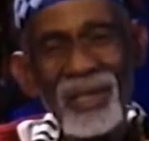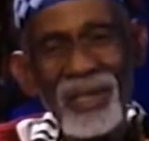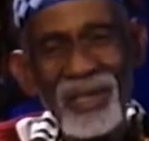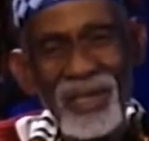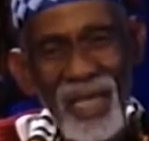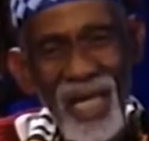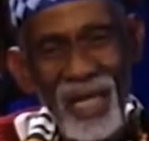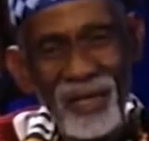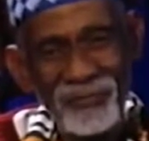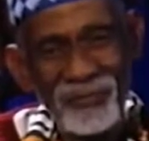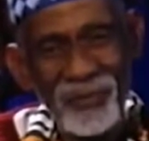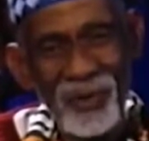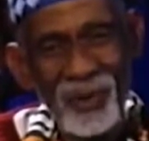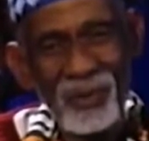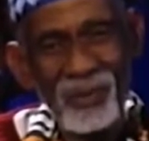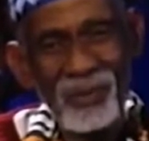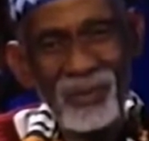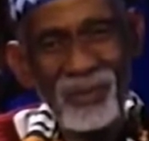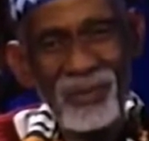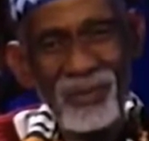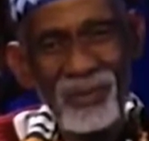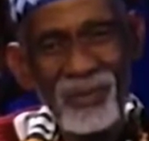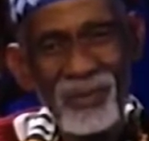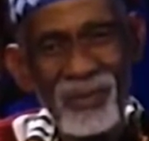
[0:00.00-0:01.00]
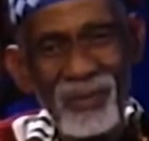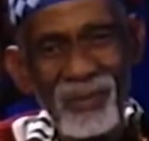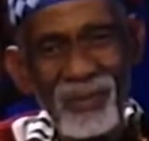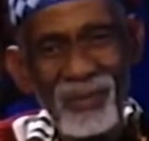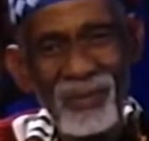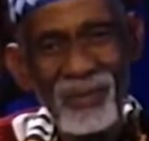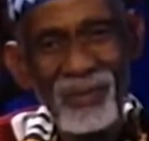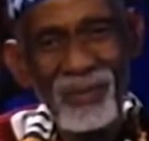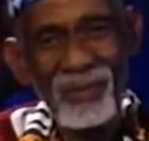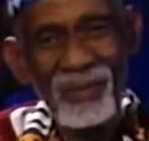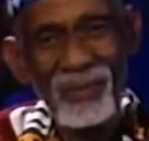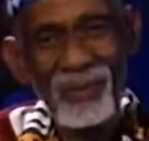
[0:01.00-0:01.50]
cell food,
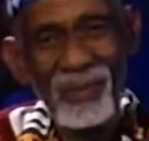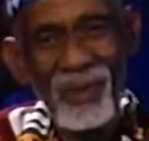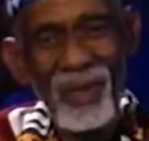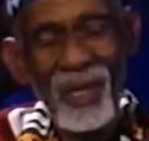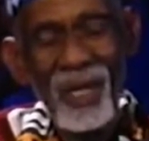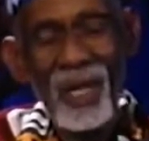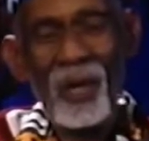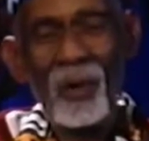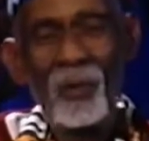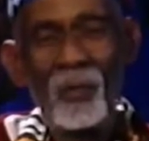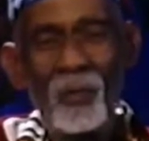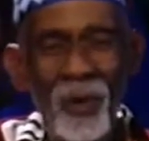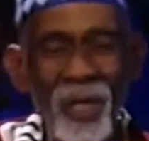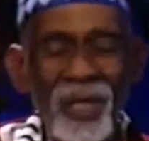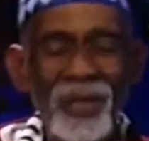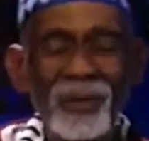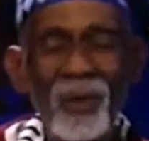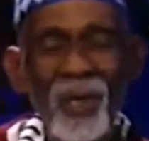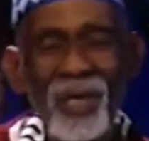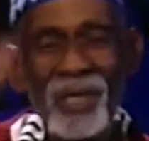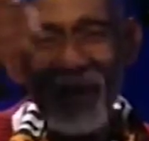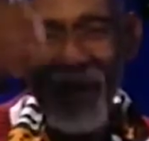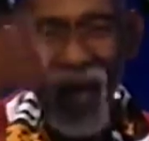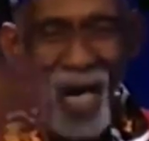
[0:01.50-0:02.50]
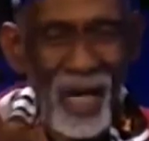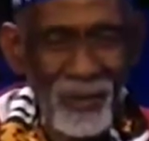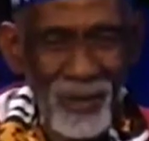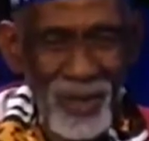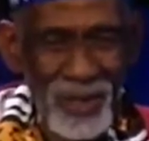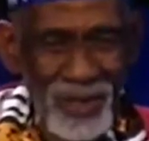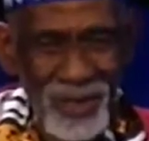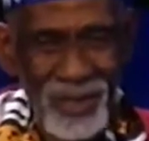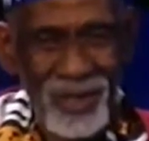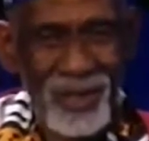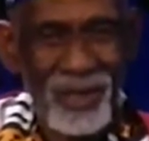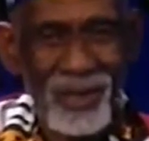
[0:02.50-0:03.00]
which will
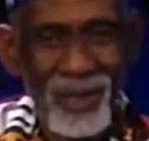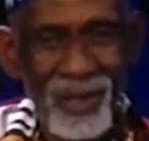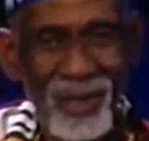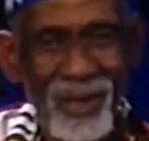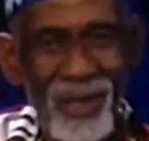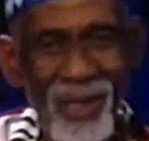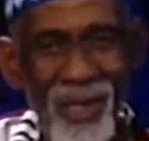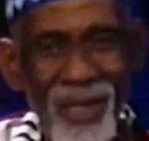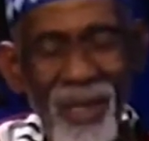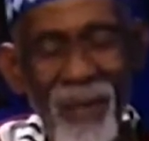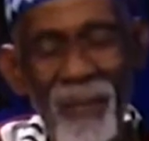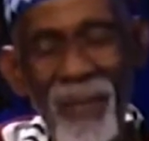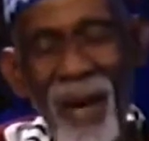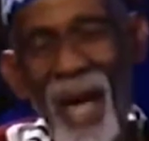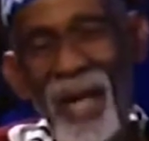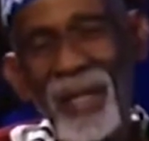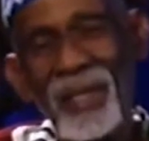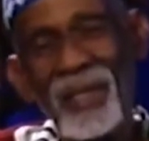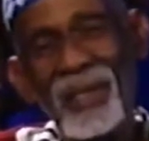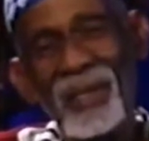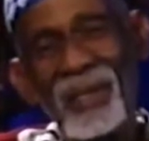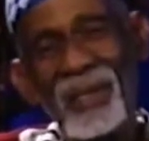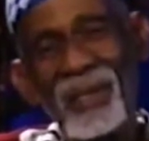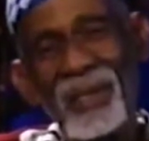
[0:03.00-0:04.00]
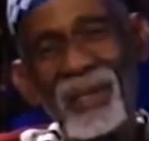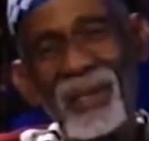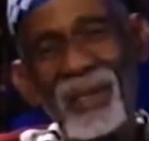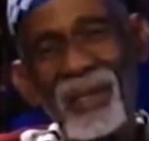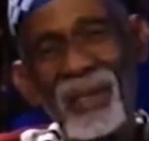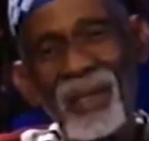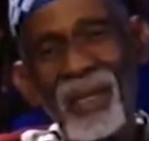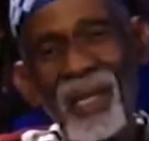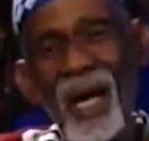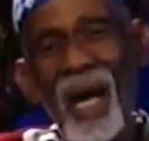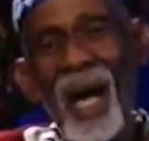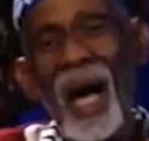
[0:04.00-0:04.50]
nourish the body
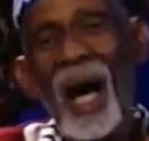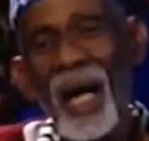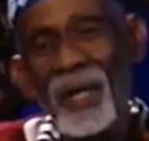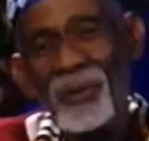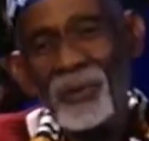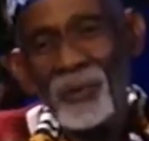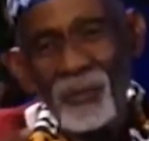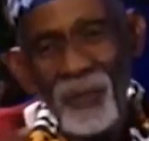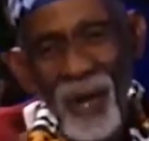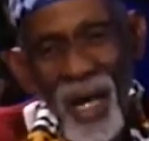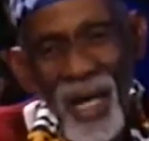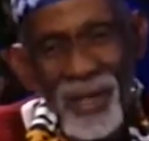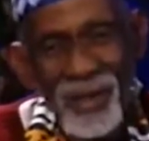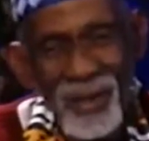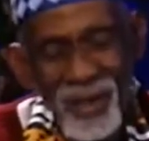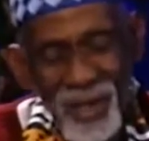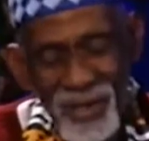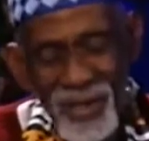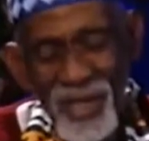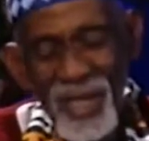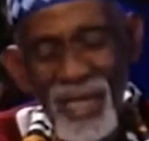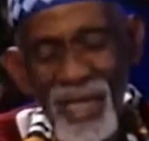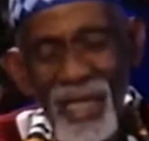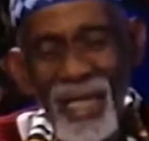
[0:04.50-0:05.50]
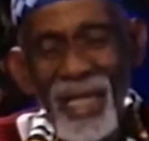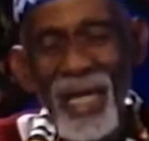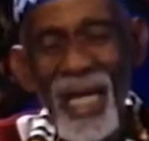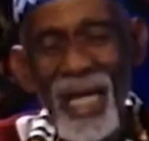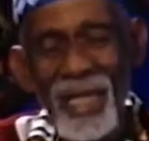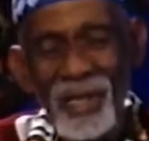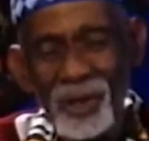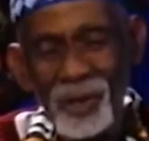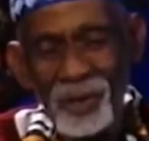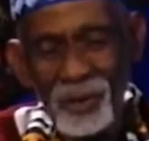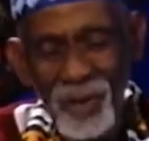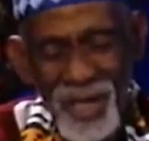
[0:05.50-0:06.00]
and render the
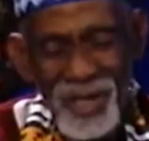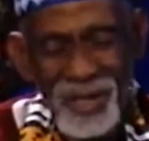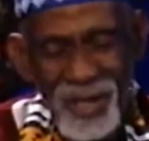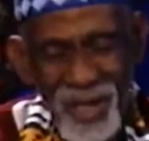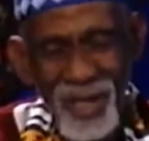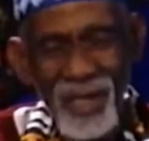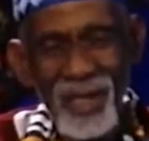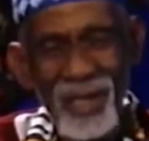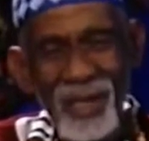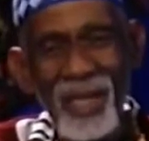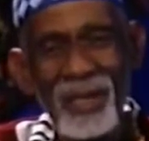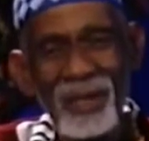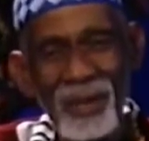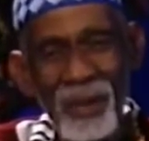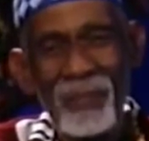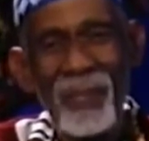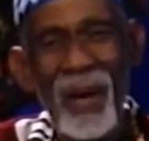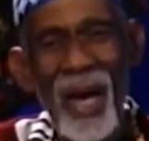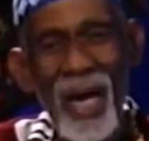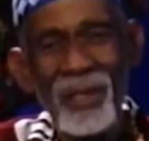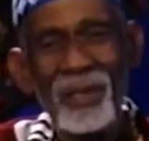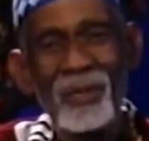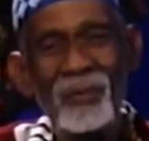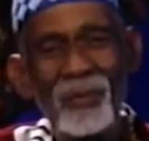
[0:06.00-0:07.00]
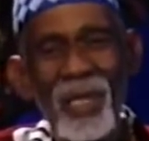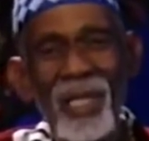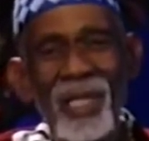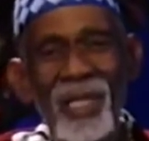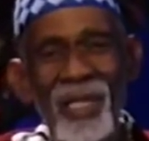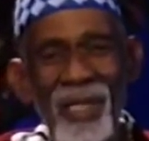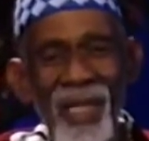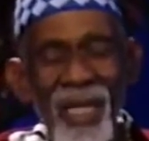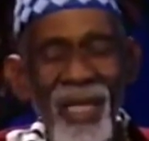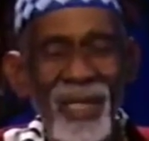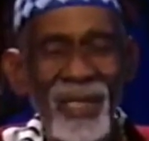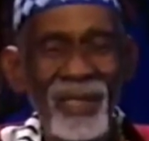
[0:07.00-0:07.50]
electricity that the body really
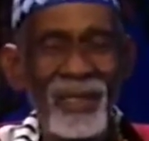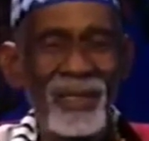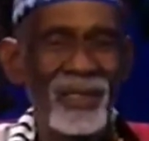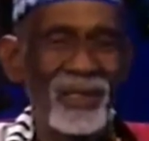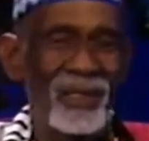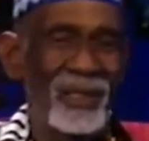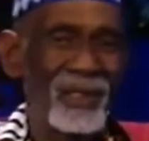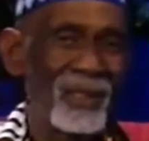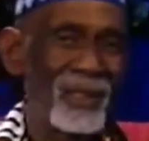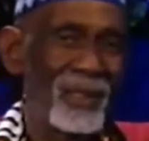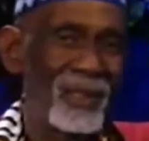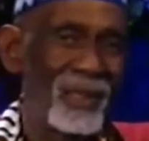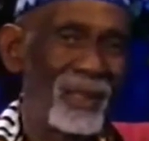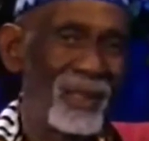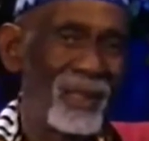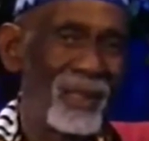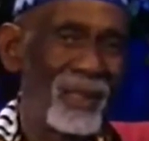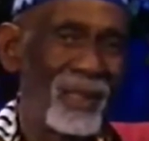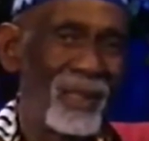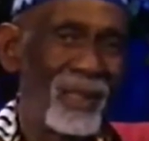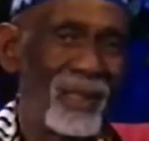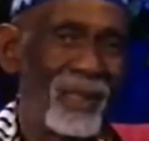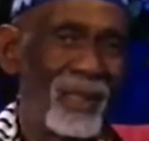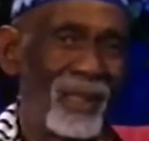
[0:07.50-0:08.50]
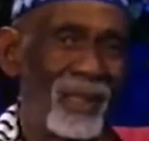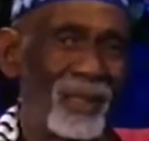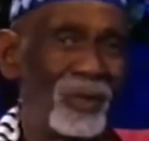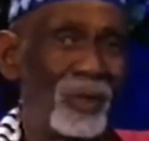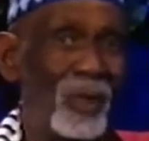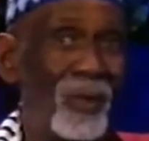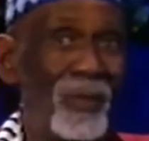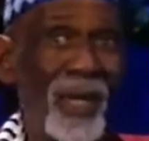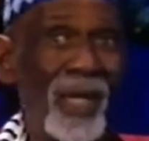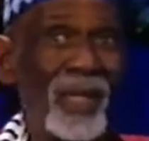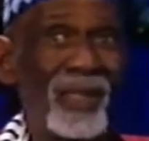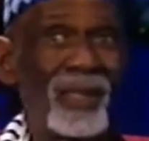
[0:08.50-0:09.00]
needs
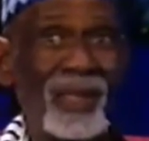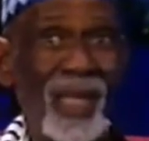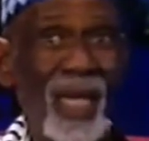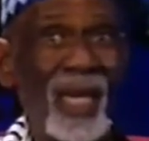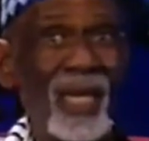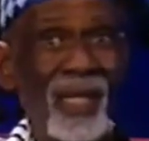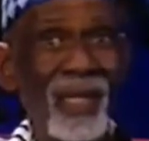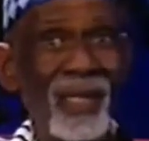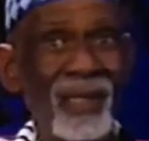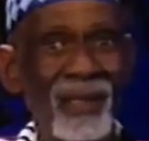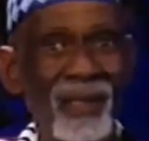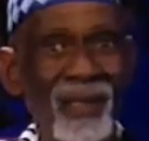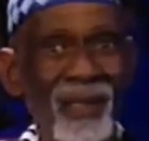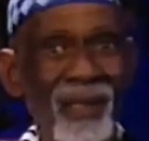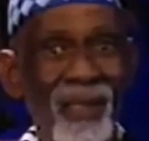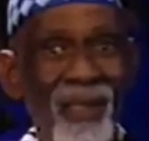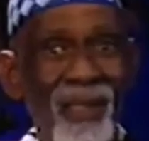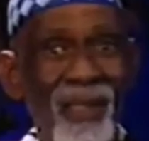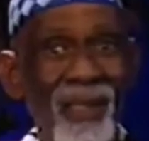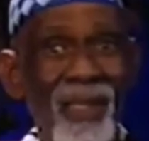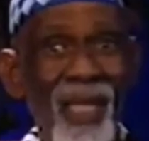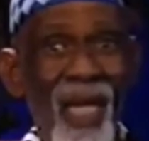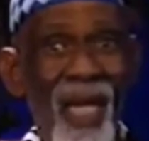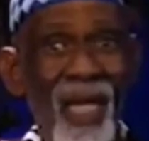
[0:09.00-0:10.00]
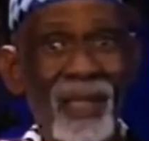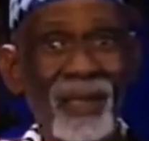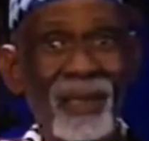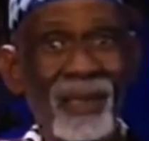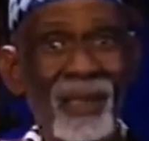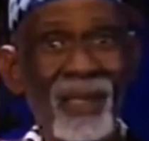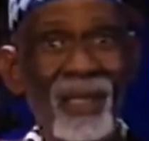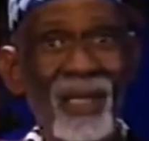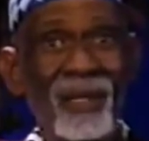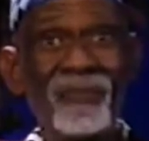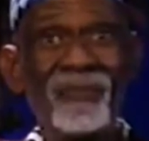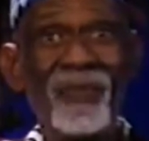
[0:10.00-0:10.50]
to maintain that
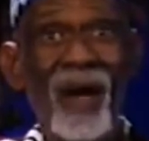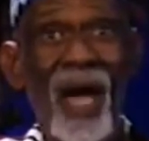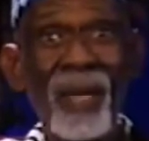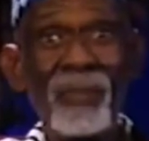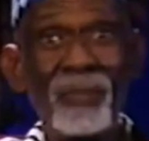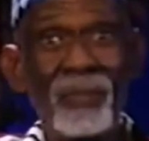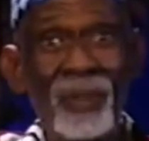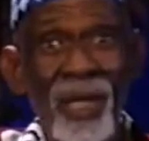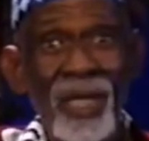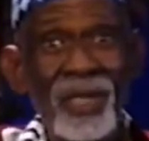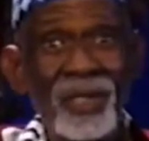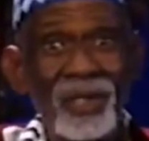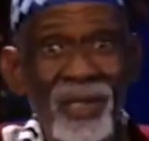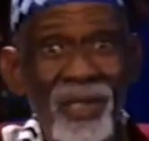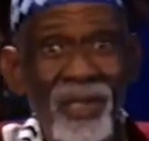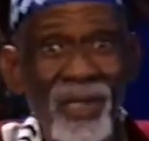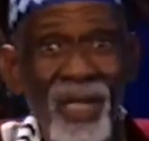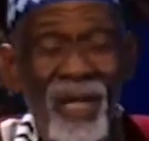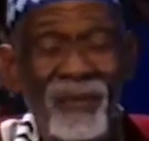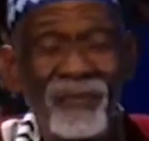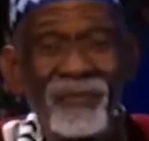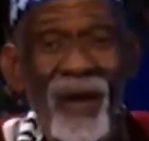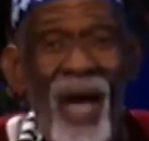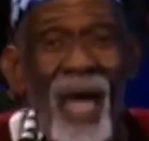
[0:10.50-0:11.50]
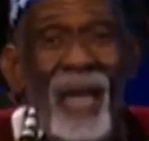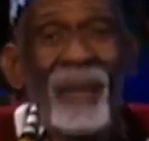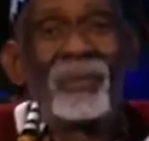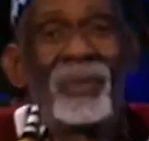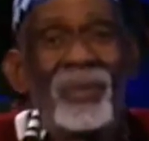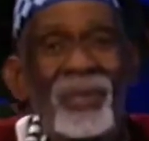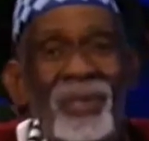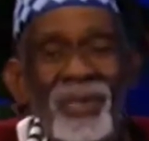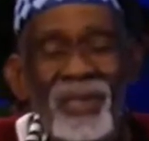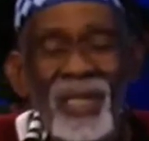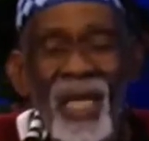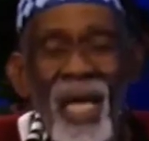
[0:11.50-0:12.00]
vibration, that
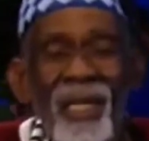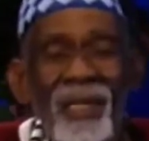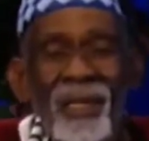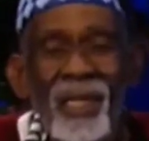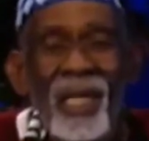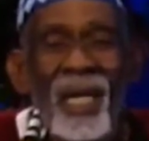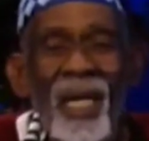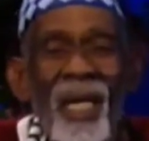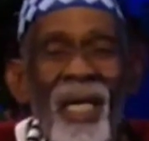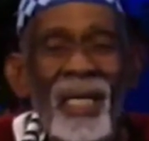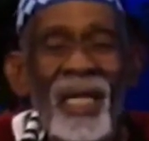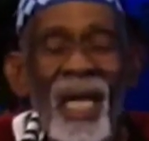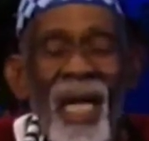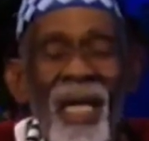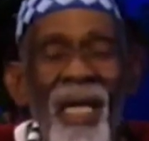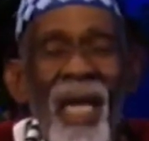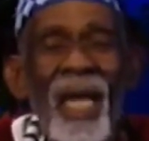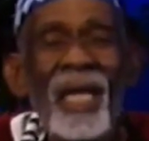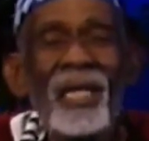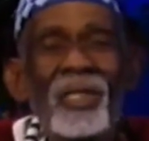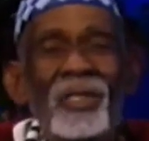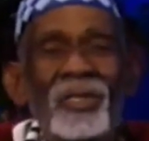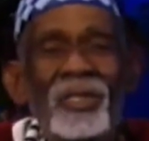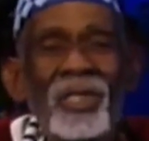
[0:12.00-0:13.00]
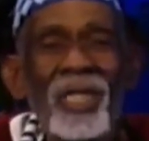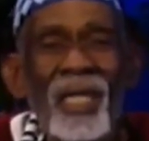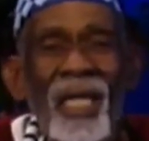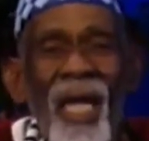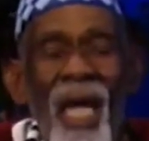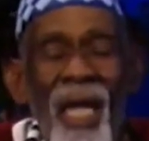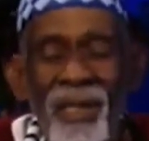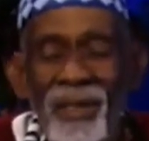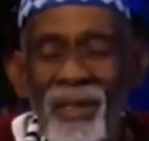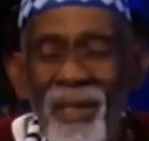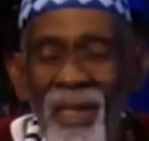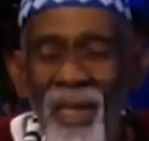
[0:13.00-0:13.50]
vibrance, that energy,
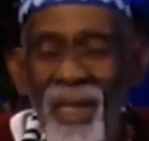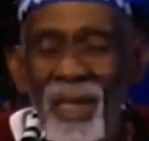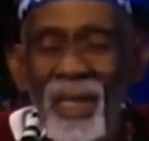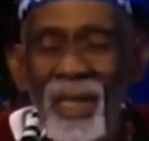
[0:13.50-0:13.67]
that